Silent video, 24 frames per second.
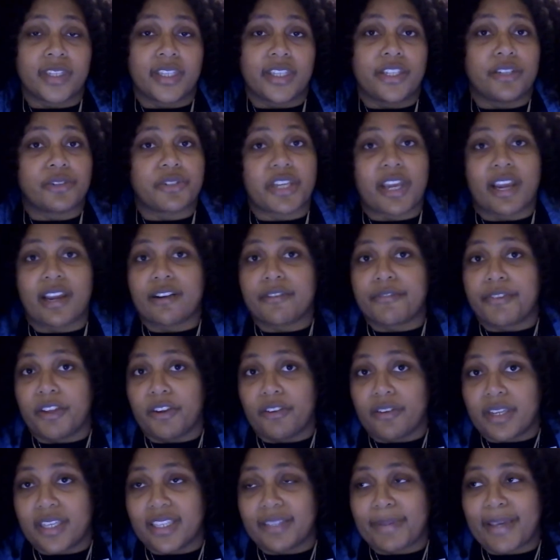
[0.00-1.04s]
You're tired of
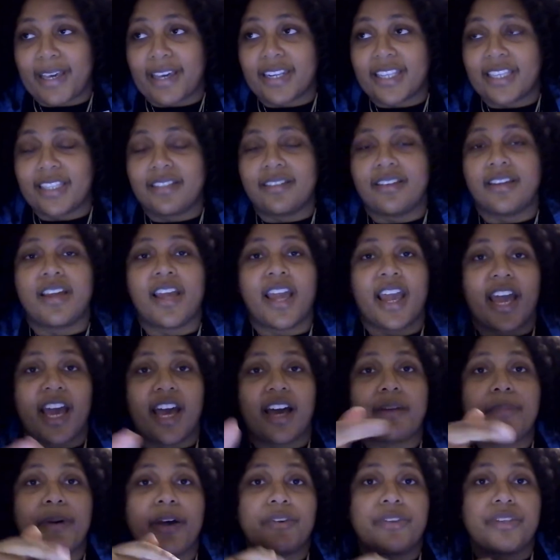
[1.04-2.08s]
hearing about it?
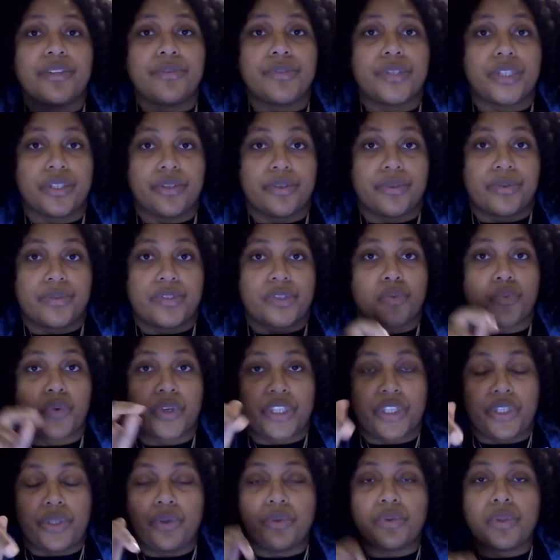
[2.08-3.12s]
How about you use
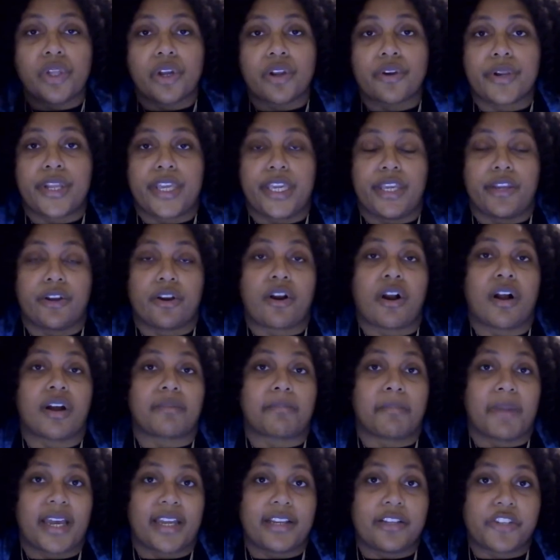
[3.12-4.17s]
what you learn here
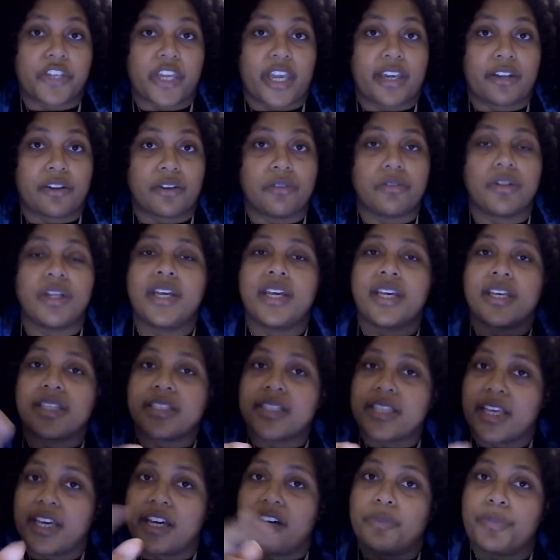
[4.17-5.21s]
on my channel
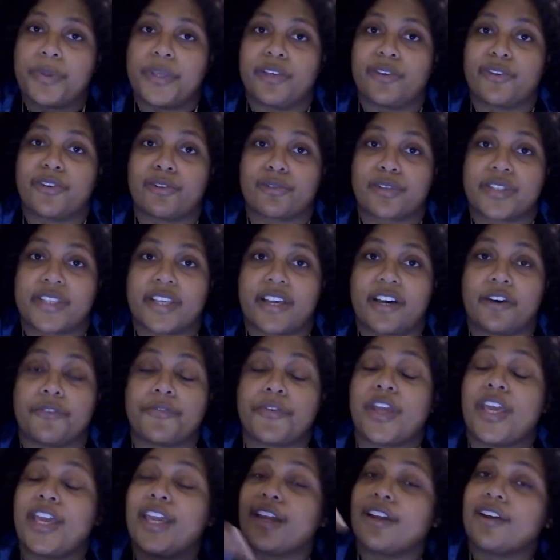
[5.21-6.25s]
to help heal
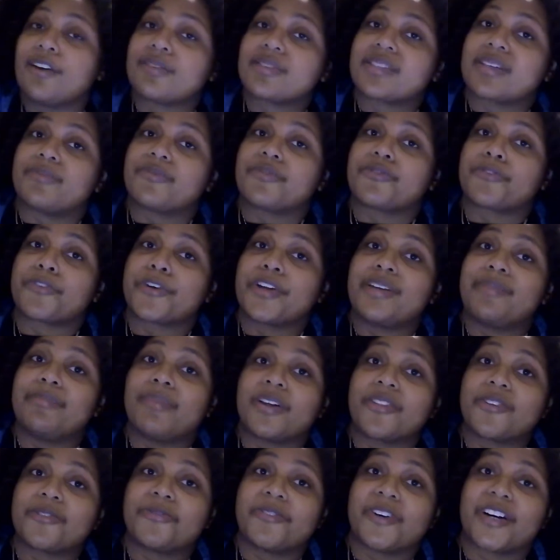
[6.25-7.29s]
yourself? Here's some free
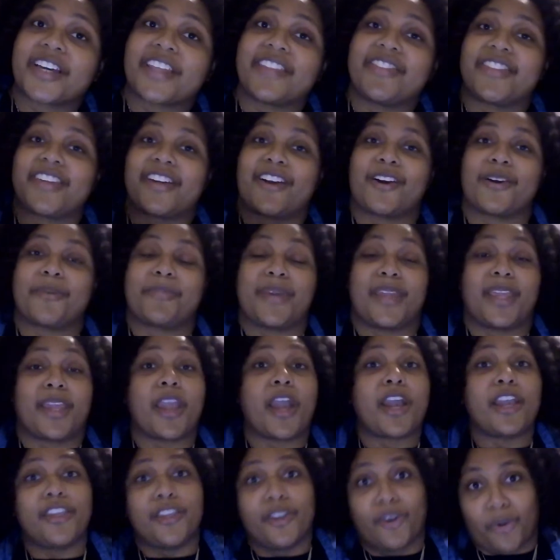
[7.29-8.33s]
motherfucking therapy.
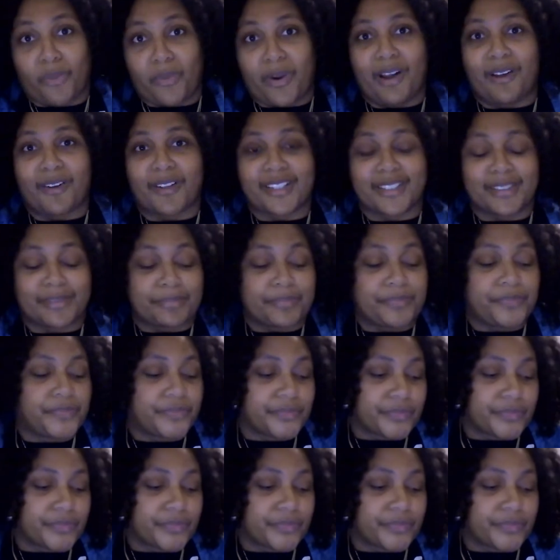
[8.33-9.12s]
You're welcome.